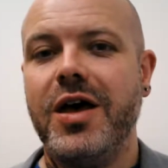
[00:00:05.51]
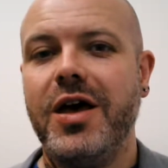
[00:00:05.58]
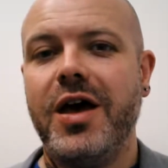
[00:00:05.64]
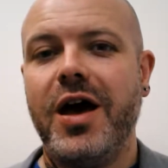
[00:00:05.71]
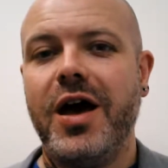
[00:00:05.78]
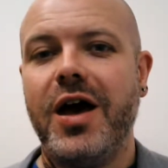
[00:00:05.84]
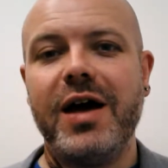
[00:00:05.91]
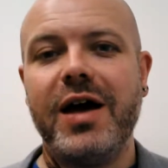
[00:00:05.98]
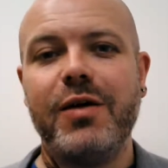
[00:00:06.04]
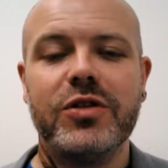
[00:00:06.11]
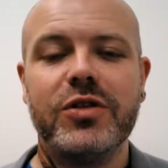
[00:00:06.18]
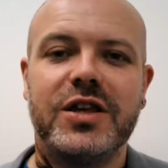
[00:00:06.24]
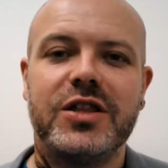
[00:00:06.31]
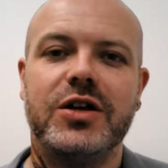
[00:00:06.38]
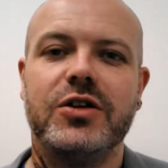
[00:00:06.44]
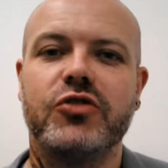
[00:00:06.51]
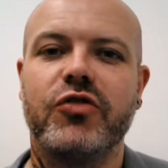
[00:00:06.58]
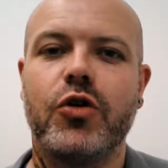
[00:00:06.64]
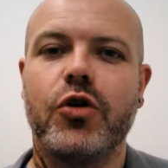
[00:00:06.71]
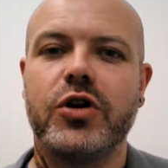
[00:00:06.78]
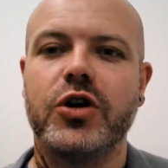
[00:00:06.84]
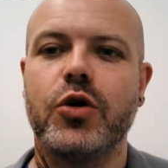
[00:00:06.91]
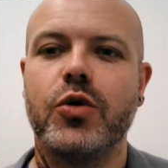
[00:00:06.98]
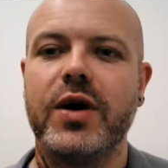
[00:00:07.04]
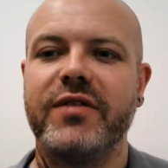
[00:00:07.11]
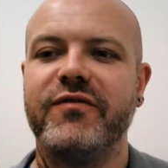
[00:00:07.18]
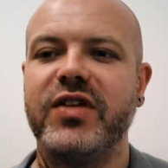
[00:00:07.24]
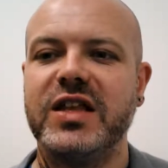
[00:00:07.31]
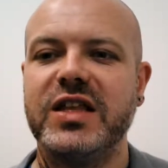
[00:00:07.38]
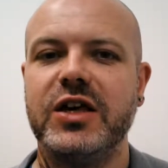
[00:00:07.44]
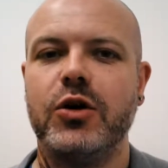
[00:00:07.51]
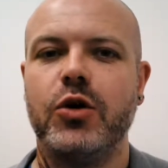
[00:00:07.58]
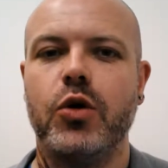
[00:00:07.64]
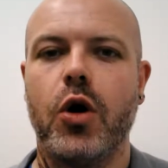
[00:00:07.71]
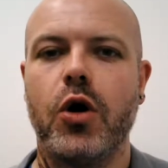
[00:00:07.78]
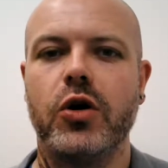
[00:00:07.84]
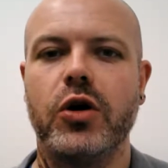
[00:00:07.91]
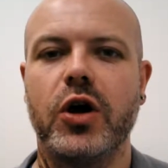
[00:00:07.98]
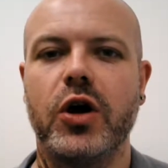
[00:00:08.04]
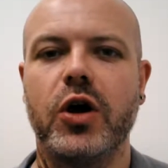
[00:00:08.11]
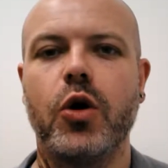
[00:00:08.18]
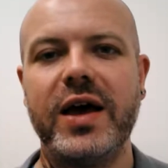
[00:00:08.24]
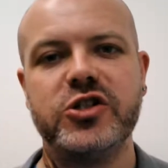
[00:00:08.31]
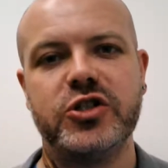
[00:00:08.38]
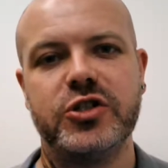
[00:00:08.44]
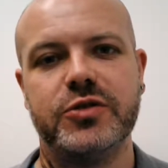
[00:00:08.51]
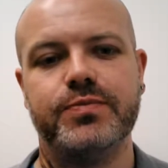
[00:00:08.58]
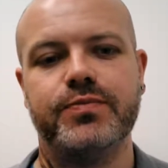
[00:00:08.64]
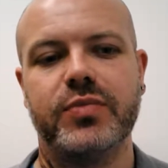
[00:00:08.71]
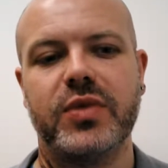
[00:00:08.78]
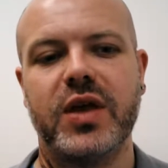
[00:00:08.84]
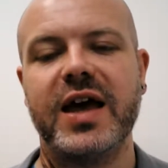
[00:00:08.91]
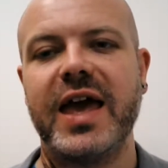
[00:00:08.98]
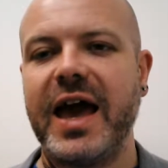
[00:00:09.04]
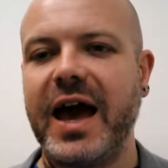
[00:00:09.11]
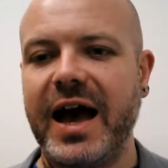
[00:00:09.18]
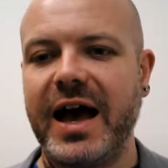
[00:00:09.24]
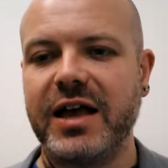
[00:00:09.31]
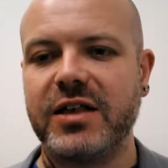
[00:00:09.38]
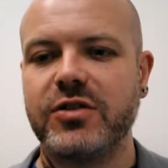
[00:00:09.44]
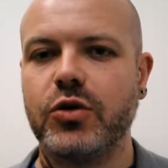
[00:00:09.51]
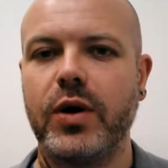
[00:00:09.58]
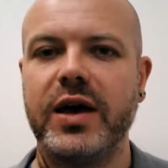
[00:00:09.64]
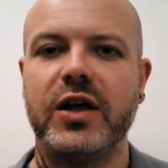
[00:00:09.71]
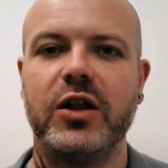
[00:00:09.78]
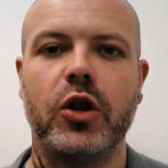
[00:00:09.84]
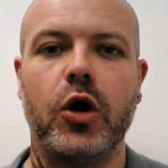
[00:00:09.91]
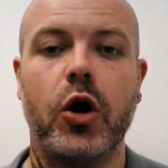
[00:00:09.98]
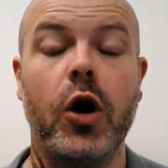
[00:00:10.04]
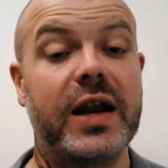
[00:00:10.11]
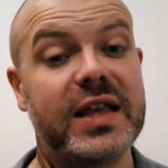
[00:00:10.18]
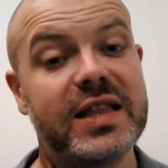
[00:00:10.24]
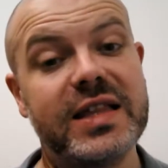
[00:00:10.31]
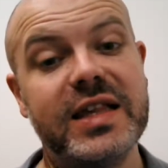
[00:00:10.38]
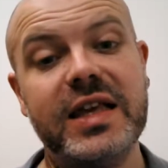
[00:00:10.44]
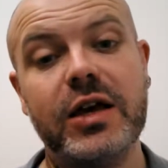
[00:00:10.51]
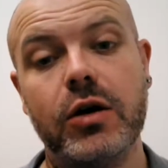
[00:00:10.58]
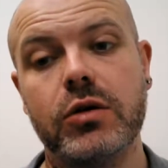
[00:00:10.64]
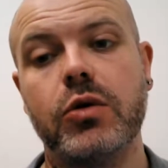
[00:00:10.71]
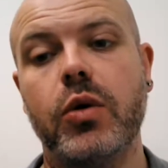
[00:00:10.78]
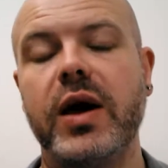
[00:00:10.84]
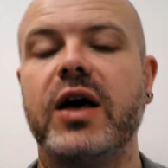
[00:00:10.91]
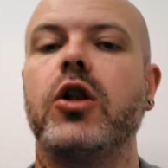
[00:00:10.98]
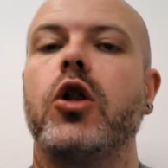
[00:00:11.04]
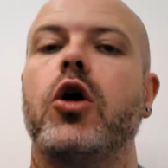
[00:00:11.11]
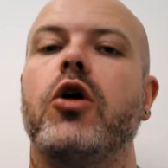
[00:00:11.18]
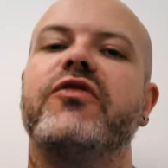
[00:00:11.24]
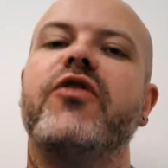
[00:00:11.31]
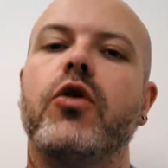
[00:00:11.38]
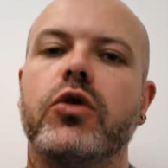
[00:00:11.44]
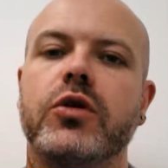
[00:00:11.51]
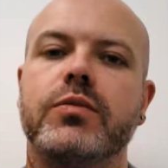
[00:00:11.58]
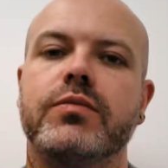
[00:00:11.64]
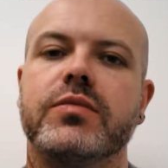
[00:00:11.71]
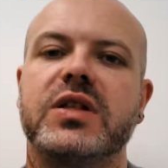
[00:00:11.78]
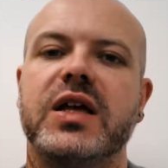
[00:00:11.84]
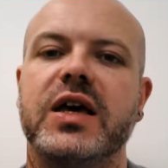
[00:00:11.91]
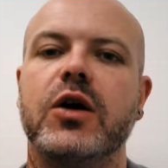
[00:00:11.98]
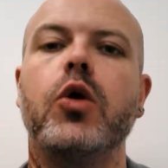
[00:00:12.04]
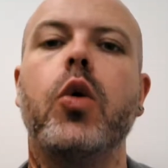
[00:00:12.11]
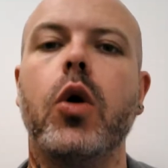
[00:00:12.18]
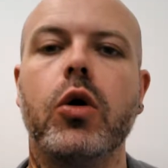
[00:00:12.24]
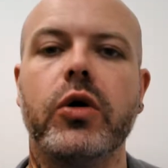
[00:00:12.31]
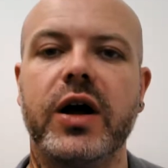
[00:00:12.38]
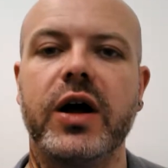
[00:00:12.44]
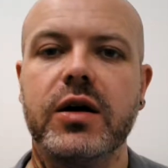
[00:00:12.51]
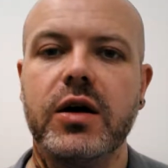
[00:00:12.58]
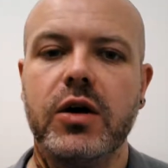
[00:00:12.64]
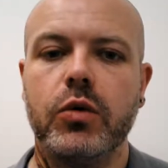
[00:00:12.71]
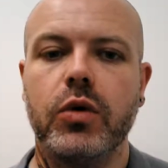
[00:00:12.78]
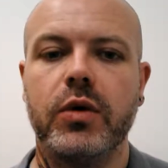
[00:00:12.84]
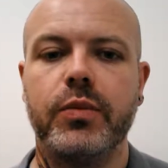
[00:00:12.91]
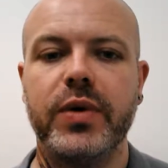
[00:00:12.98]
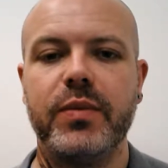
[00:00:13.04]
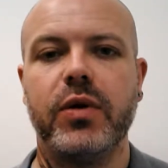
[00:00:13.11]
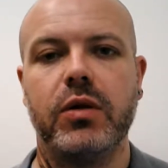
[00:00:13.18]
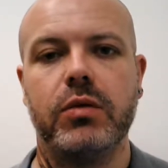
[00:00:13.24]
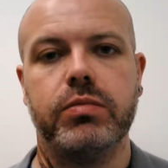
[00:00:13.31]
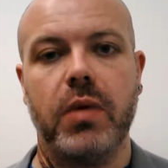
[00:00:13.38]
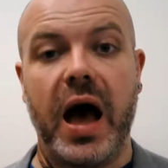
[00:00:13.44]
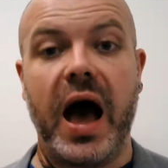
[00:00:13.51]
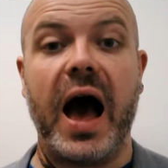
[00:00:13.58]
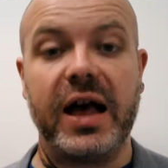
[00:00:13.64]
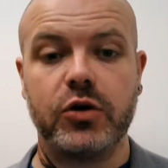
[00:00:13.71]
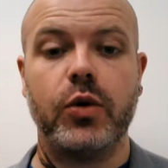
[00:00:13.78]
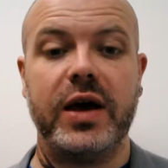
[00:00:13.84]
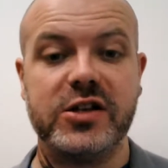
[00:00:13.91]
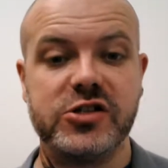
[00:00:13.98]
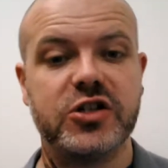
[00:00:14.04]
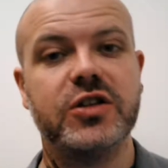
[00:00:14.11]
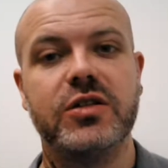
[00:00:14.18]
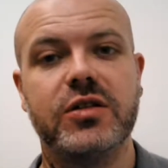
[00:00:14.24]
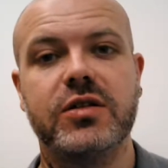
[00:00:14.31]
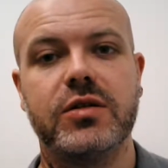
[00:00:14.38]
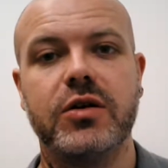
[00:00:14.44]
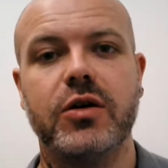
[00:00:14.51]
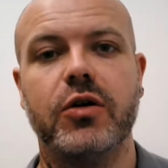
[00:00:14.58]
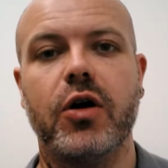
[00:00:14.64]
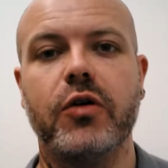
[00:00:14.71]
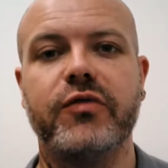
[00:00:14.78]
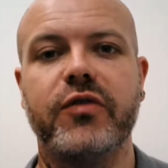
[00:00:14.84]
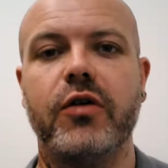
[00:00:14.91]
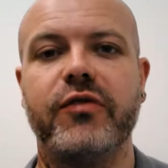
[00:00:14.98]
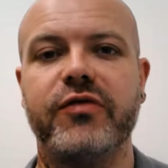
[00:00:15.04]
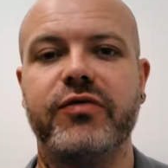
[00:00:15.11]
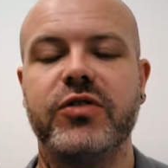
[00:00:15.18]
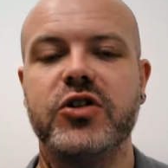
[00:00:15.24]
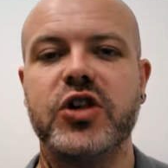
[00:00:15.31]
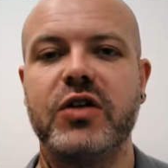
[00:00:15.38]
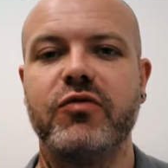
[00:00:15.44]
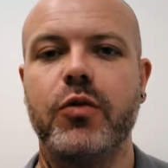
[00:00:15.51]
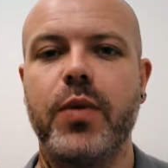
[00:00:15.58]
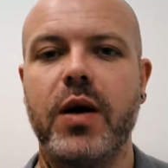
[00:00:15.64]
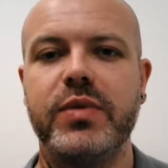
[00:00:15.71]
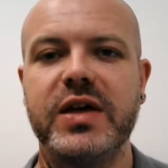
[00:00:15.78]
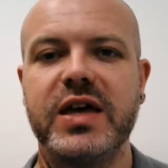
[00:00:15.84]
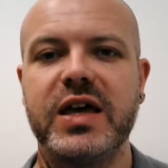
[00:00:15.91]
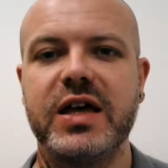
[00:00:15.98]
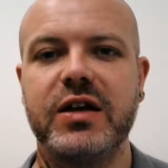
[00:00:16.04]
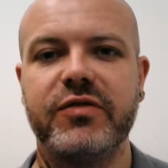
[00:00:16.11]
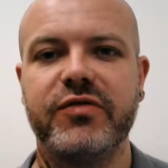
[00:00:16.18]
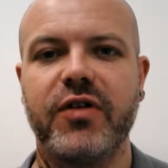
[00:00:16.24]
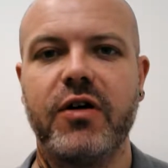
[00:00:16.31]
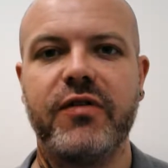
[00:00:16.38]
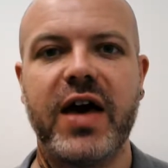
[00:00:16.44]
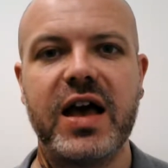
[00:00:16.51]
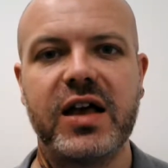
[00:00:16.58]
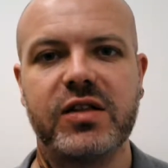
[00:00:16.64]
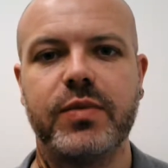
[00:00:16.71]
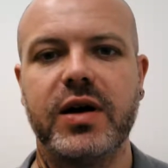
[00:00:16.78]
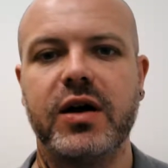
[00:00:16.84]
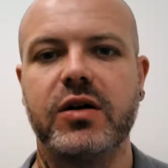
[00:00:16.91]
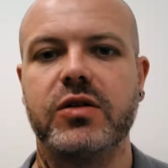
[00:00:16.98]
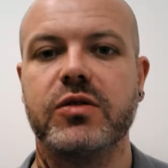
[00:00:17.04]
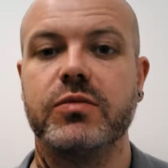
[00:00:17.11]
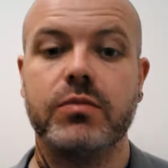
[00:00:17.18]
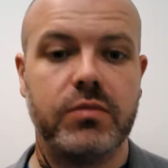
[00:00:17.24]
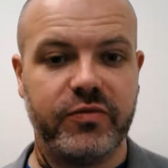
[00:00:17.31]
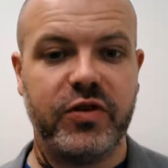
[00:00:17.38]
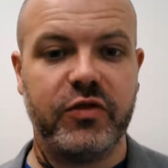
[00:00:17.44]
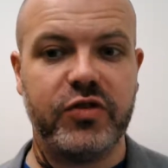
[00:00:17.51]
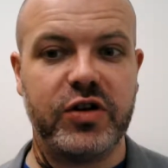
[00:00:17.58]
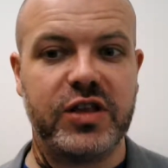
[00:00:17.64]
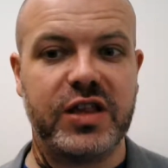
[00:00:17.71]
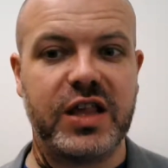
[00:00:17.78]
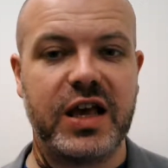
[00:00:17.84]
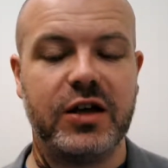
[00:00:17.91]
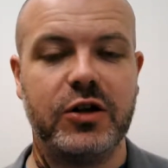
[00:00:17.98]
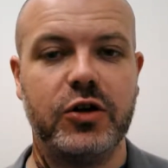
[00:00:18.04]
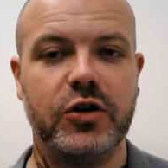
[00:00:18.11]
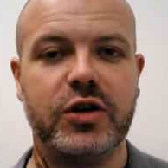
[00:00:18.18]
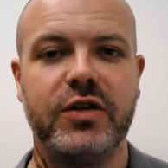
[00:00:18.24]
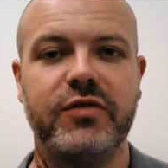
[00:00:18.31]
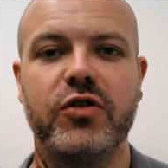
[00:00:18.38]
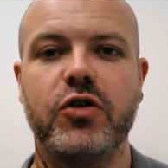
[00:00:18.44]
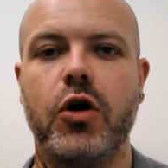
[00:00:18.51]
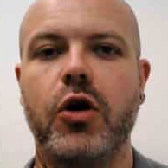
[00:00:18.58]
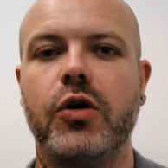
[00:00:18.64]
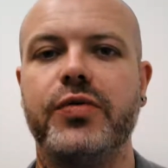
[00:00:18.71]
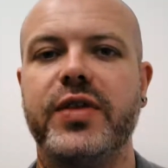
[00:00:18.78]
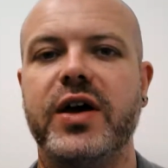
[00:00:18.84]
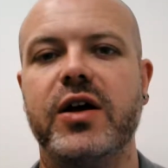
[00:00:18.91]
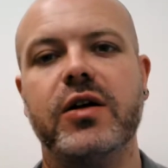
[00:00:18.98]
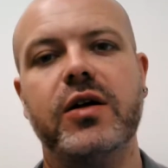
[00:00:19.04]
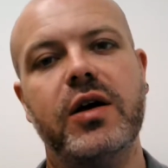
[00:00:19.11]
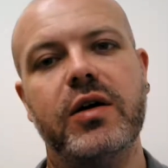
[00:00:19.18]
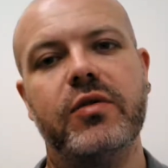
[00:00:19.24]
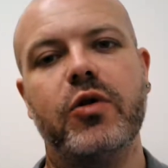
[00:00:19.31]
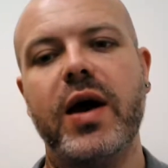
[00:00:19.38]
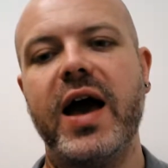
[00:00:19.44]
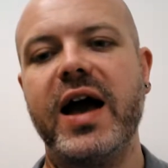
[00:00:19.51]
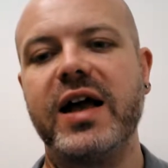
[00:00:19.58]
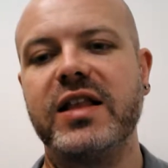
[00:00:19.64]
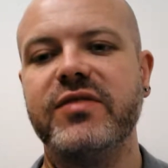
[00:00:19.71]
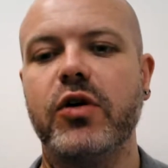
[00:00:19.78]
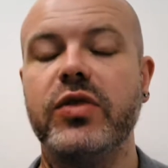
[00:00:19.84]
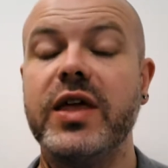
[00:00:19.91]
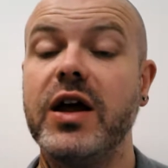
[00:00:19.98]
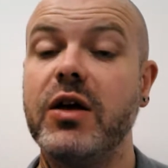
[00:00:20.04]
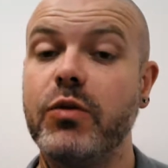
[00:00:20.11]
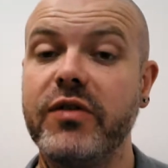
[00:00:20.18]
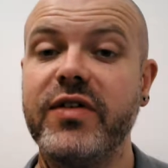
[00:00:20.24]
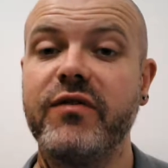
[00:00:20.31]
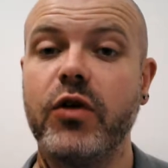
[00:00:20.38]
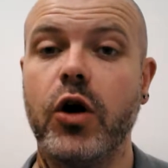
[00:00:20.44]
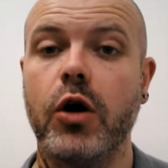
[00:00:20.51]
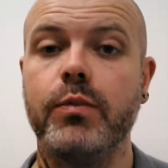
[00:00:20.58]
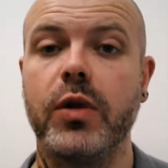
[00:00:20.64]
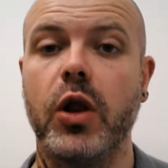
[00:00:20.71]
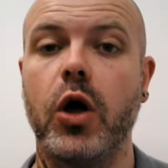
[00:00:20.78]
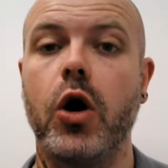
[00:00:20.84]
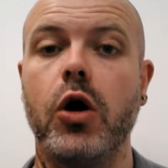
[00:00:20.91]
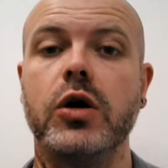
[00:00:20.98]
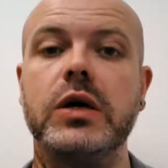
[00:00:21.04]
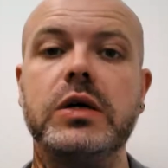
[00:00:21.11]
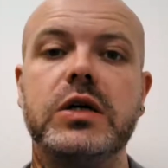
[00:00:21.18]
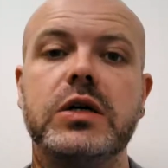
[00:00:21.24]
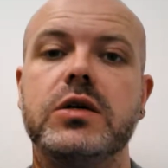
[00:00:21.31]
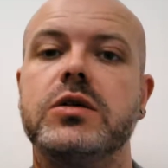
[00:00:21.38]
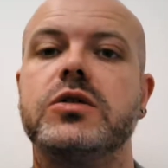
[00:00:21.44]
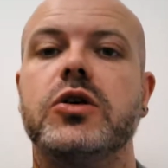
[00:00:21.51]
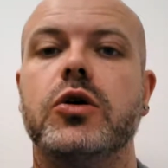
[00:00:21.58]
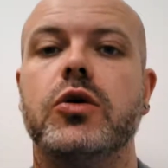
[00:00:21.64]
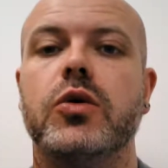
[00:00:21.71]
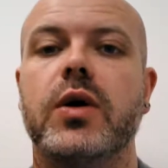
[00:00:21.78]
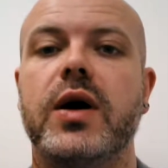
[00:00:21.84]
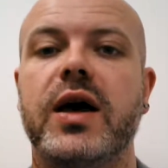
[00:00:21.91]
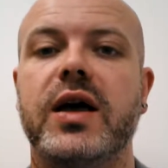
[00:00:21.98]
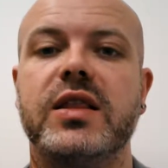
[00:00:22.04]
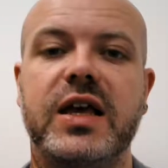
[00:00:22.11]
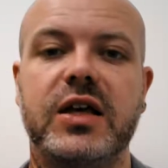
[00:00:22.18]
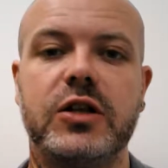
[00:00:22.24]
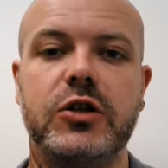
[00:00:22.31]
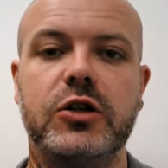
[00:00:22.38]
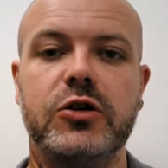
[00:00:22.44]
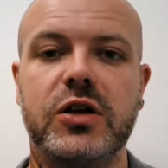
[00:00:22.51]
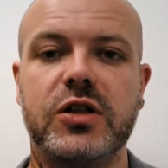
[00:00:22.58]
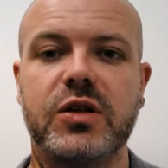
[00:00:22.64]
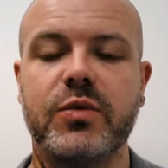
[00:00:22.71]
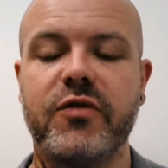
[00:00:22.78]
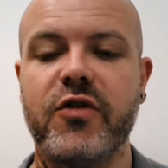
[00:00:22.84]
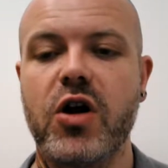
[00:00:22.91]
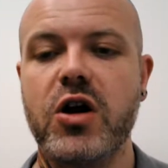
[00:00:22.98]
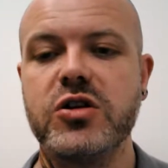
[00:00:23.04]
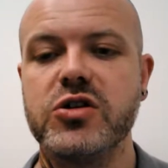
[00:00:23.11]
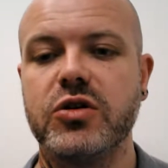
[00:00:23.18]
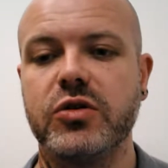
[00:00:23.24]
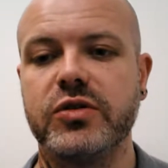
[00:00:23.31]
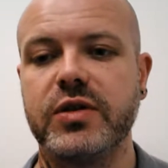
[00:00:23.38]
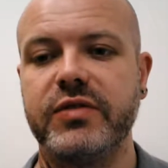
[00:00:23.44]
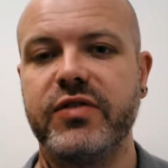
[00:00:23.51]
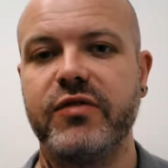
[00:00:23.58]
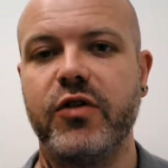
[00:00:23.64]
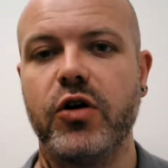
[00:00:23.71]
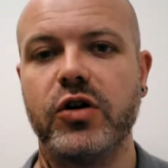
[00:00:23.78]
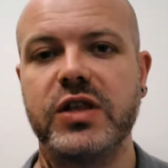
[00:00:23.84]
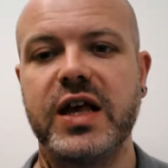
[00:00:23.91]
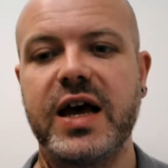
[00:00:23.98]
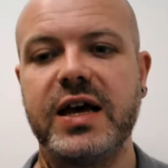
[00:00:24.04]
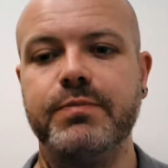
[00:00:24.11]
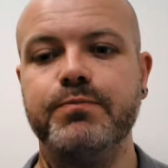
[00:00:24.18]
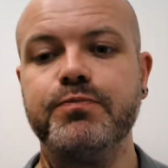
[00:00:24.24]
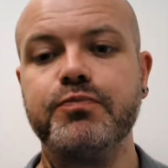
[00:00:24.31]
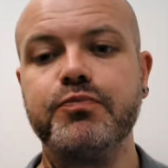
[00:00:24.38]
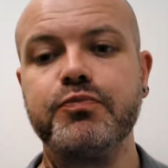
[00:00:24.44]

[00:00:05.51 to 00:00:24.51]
I wanted to just record a quick video on a question that I get asked quite a lot, and I see on quite a lot of forums like Quora, where people ask questions, of the general public and of experts. Feel free to take a look if you're not on there. Quite active on there, and we've even got a blog. So take a look at some of our articles if you've got time.